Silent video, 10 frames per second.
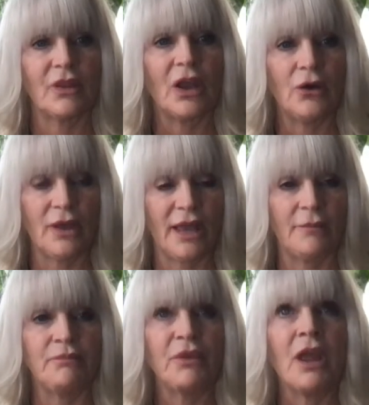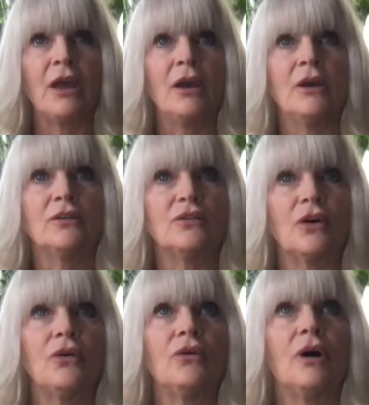Okay.
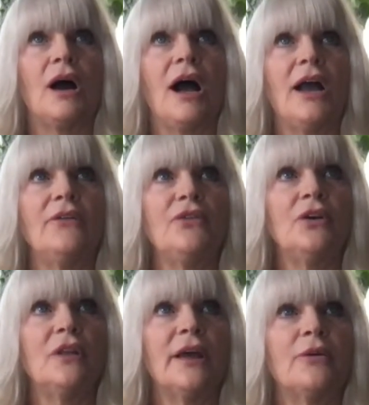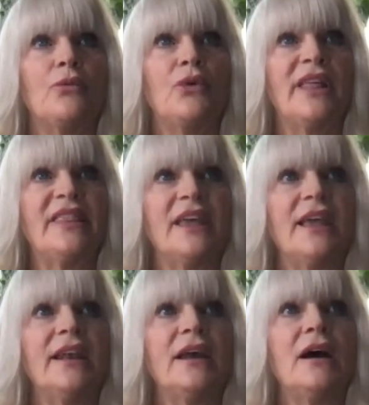So I feel like
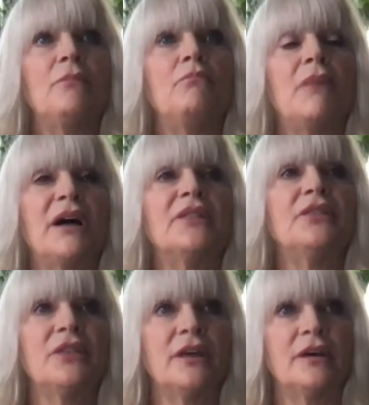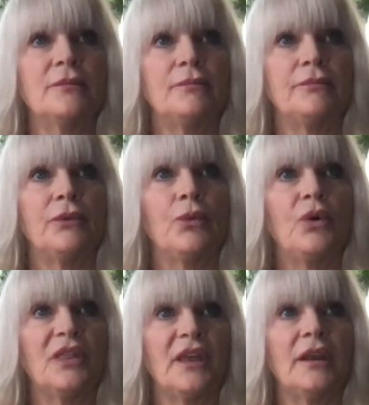within a month,
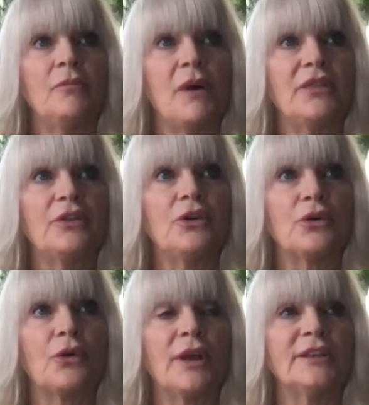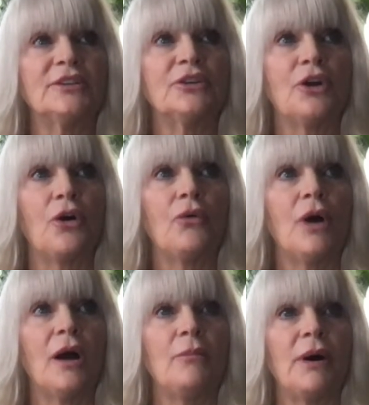within a month, you're going to know
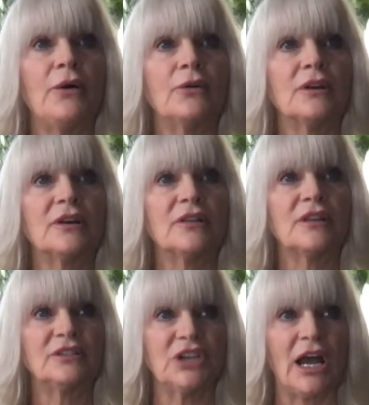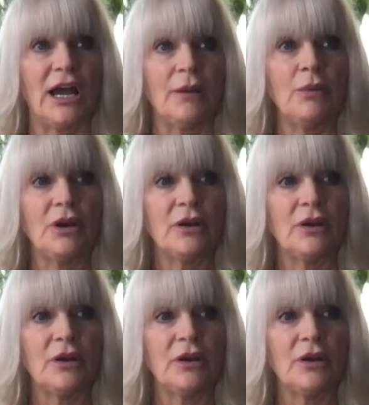about the job,